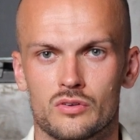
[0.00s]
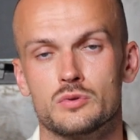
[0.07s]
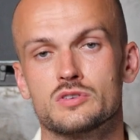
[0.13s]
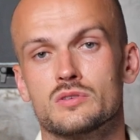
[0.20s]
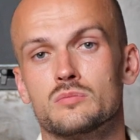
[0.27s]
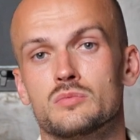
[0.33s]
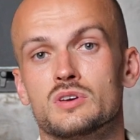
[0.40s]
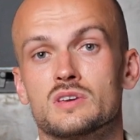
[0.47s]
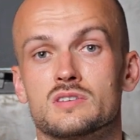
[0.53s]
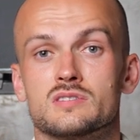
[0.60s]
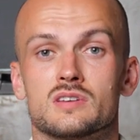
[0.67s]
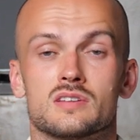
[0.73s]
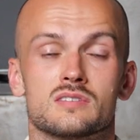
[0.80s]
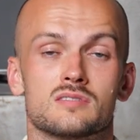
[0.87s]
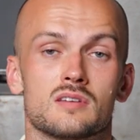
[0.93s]
Reason being is
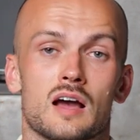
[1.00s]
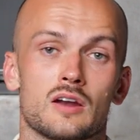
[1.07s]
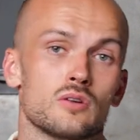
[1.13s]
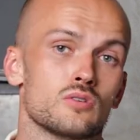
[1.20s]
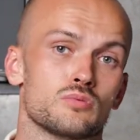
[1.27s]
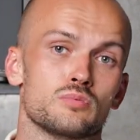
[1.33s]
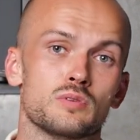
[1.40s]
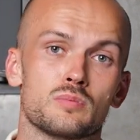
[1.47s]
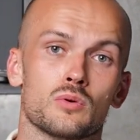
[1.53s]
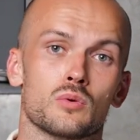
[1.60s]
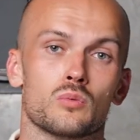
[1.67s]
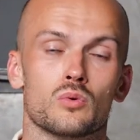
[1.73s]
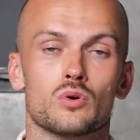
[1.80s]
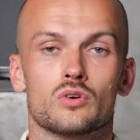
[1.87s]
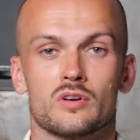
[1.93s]
that a lot of people
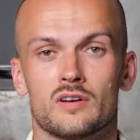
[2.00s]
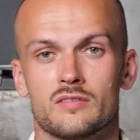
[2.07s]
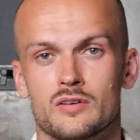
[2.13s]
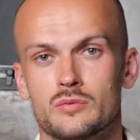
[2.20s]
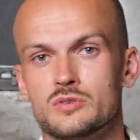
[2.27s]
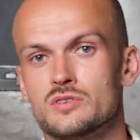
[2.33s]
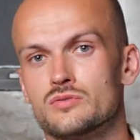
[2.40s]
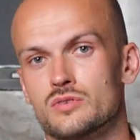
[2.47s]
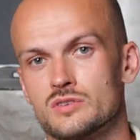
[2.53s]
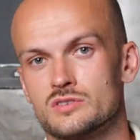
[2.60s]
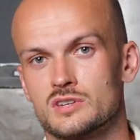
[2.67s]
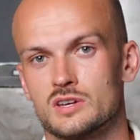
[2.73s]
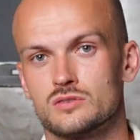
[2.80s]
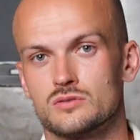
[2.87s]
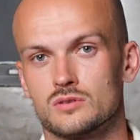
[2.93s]
work on a very different
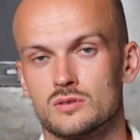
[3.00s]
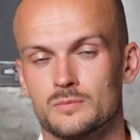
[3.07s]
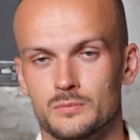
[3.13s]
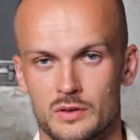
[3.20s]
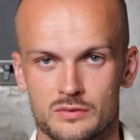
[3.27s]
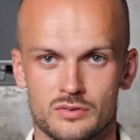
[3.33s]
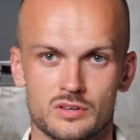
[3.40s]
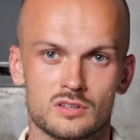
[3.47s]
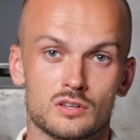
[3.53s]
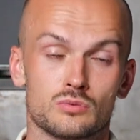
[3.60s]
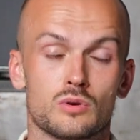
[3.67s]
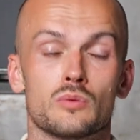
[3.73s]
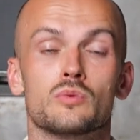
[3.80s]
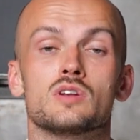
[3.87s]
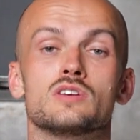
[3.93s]
schedule. I think that
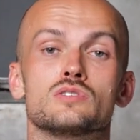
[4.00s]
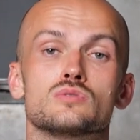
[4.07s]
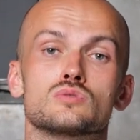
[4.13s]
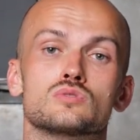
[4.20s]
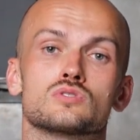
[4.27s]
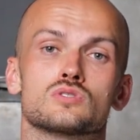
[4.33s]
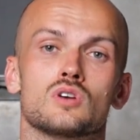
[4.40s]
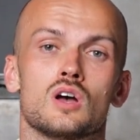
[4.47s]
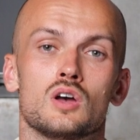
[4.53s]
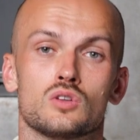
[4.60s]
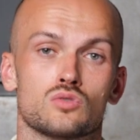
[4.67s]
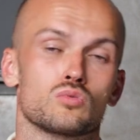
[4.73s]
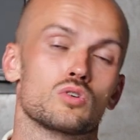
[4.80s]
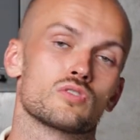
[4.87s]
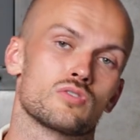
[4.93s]
we are really used
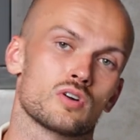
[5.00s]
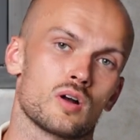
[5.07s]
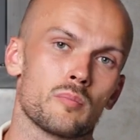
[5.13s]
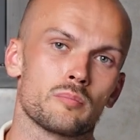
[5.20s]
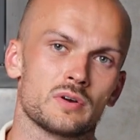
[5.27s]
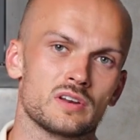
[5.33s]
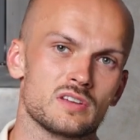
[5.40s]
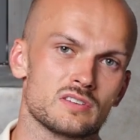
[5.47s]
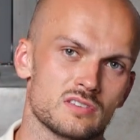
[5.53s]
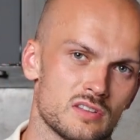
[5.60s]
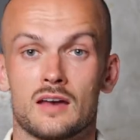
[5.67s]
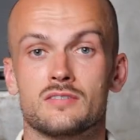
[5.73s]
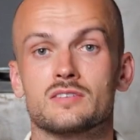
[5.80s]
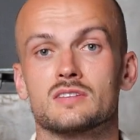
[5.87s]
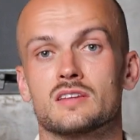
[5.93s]
to work for companies and
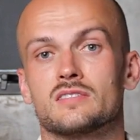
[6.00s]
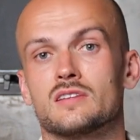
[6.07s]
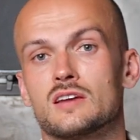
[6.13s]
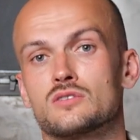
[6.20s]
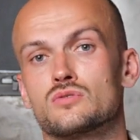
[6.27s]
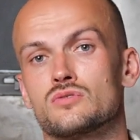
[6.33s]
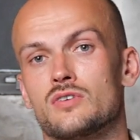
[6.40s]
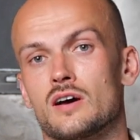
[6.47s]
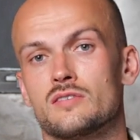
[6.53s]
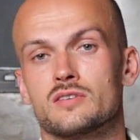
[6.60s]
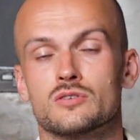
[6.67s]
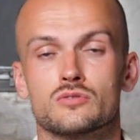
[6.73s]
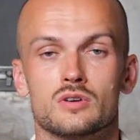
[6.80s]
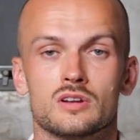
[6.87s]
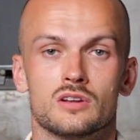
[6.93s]
having that 9 to 5
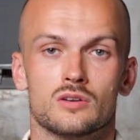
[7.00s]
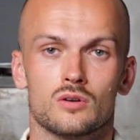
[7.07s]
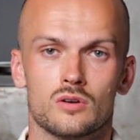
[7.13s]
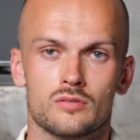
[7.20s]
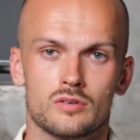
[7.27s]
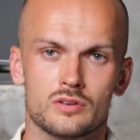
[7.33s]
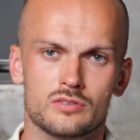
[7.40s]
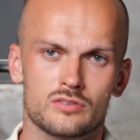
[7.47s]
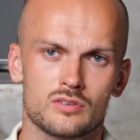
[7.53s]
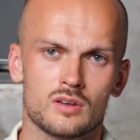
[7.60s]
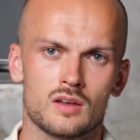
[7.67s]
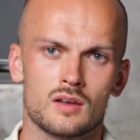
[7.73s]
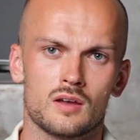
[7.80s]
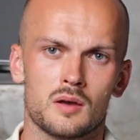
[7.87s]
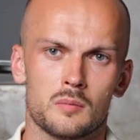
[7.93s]
ingrained in all of us.
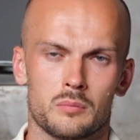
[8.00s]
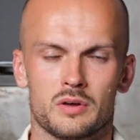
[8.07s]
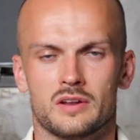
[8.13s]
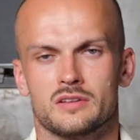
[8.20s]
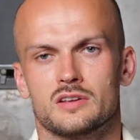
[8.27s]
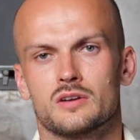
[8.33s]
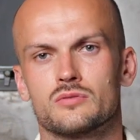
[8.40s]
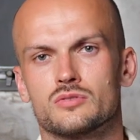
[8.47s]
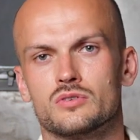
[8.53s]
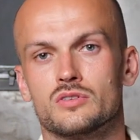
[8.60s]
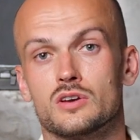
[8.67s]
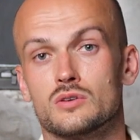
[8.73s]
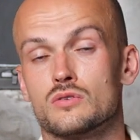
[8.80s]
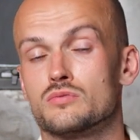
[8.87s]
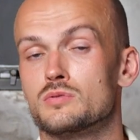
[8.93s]
But at the end of the
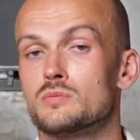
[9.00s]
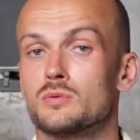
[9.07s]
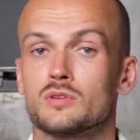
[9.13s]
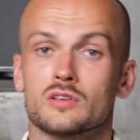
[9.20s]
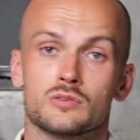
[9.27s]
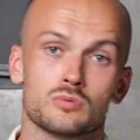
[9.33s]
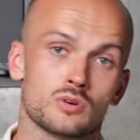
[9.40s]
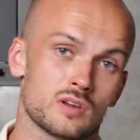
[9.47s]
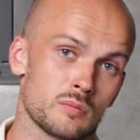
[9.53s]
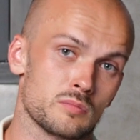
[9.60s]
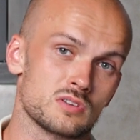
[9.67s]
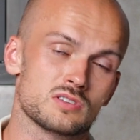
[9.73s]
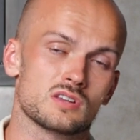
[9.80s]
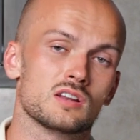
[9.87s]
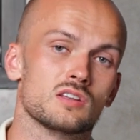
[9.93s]
day, you have people that work
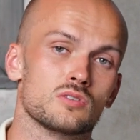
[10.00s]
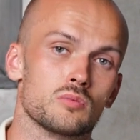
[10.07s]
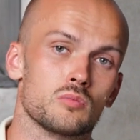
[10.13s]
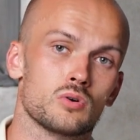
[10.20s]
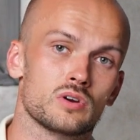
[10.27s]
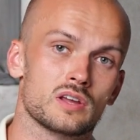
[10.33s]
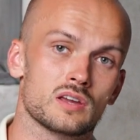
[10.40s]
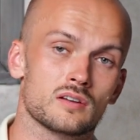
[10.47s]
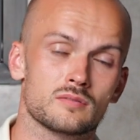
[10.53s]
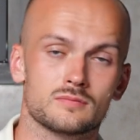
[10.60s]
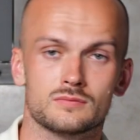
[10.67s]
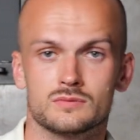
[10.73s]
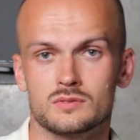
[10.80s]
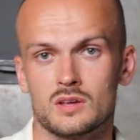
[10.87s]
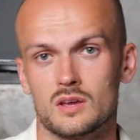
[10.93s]
amazingly in the morning
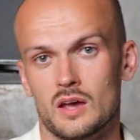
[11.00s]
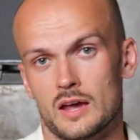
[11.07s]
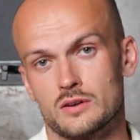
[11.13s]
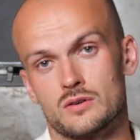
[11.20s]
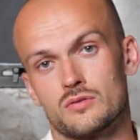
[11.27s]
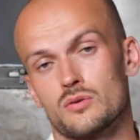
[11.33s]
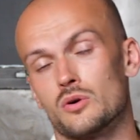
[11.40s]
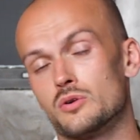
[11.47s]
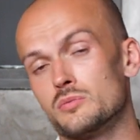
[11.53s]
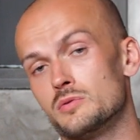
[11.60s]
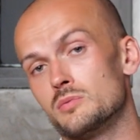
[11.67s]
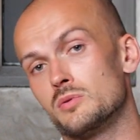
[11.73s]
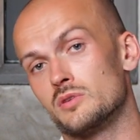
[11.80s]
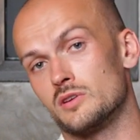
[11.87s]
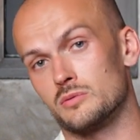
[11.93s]
and you have other
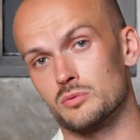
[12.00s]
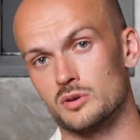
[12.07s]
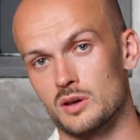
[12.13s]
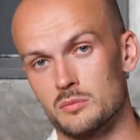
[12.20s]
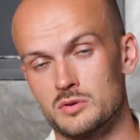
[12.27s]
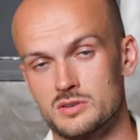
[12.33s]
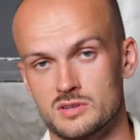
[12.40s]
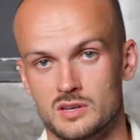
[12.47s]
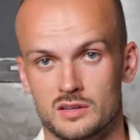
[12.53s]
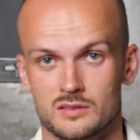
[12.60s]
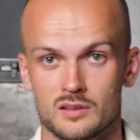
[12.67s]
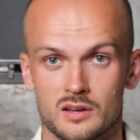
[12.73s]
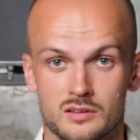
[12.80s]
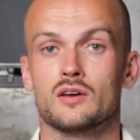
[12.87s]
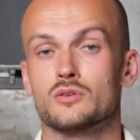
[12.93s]
people that work amazing at night.